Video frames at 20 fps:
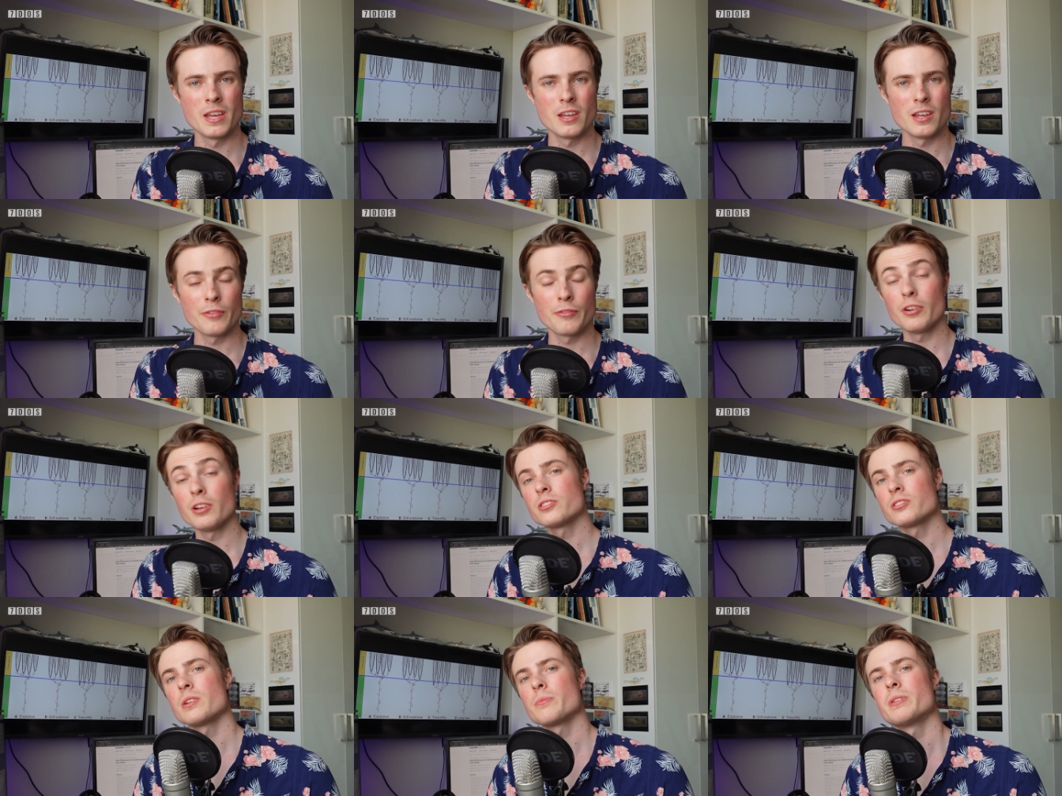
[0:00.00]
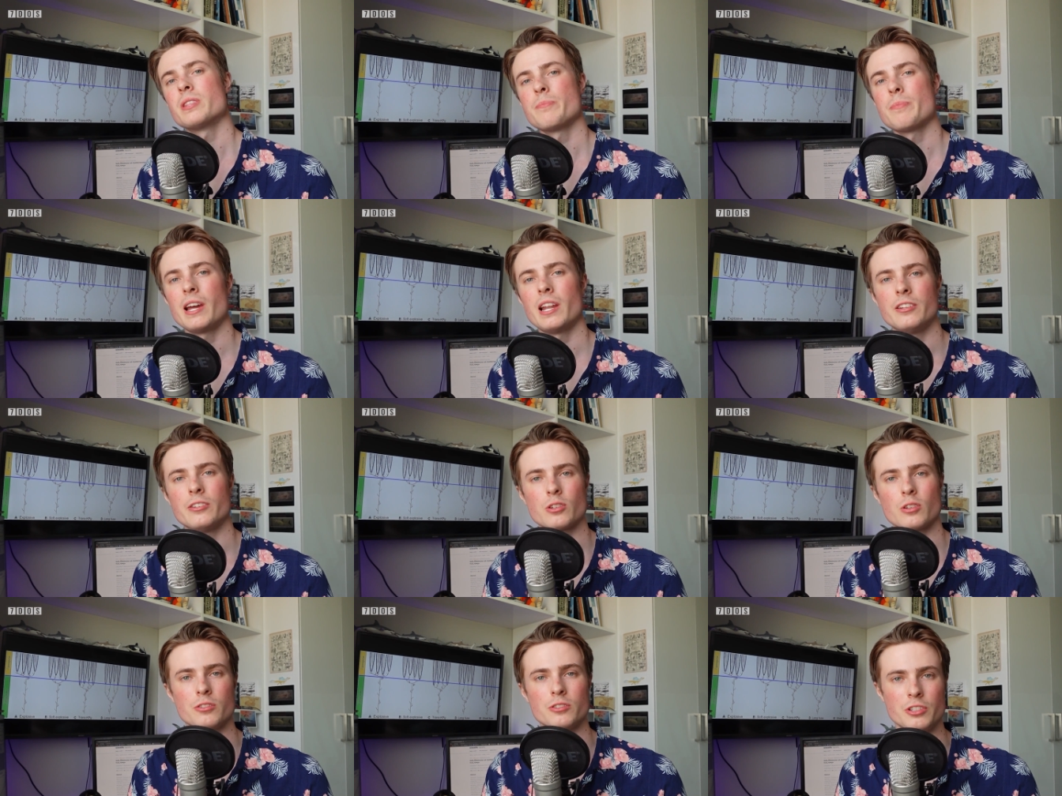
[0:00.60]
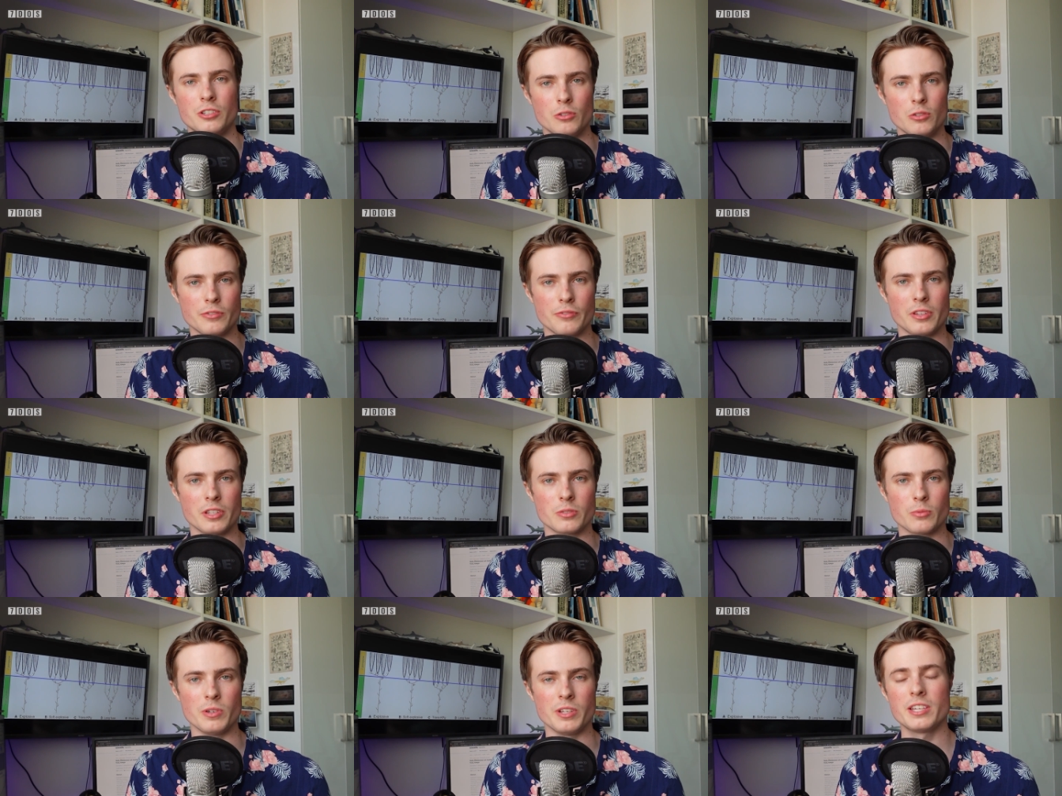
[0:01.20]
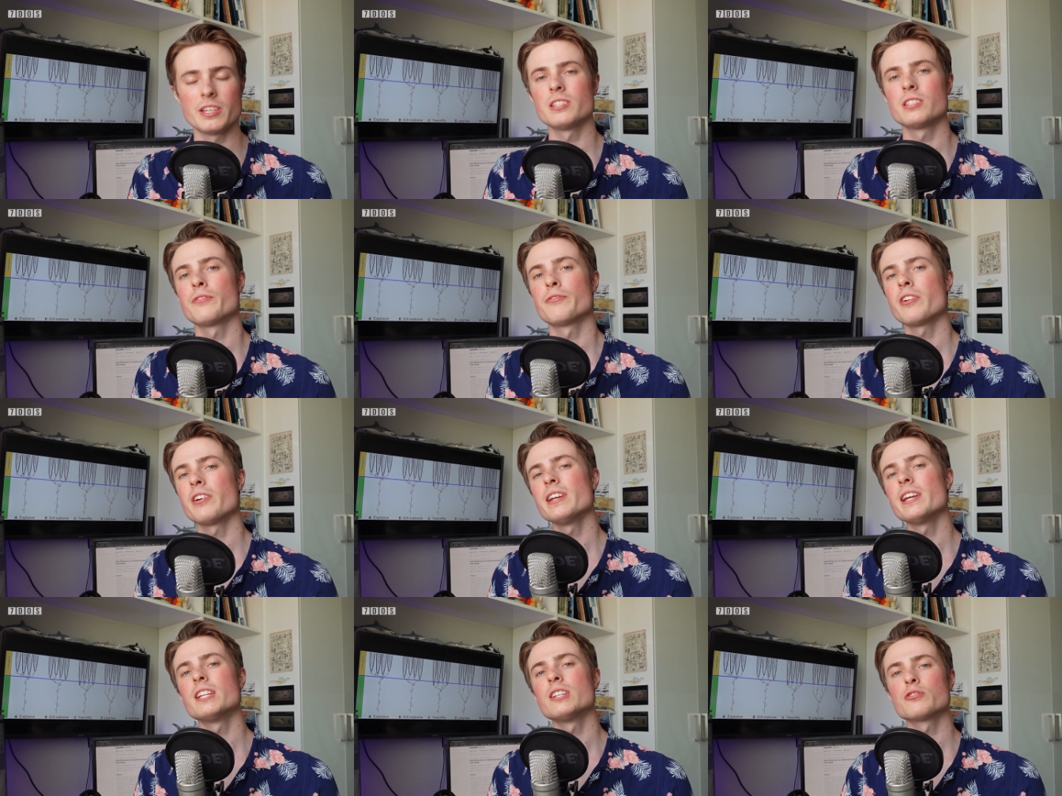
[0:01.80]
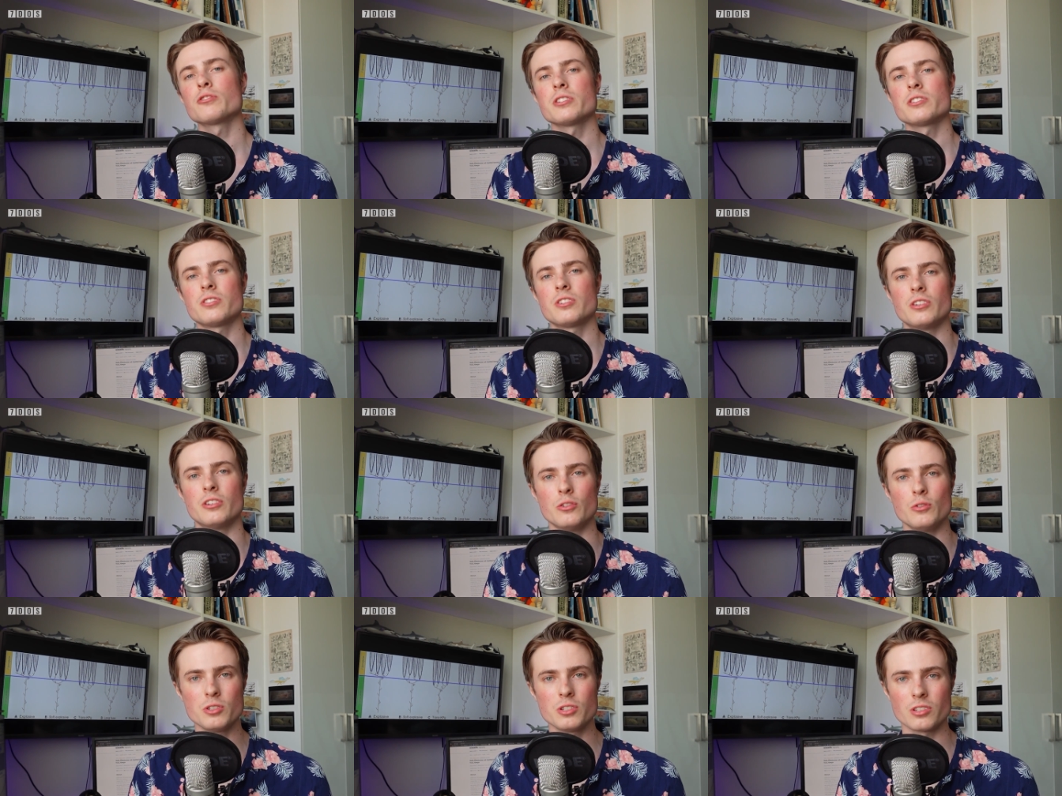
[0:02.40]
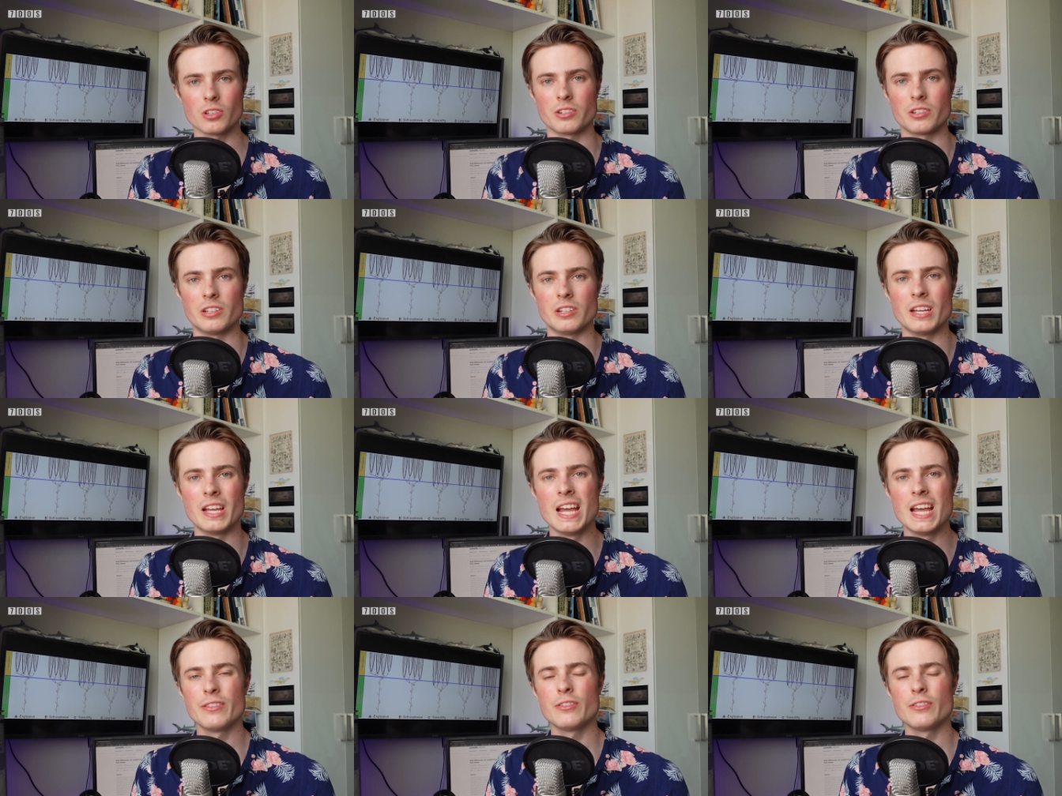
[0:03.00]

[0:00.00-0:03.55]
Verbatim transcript: First up in the paleontology news for this week is a very interesting new study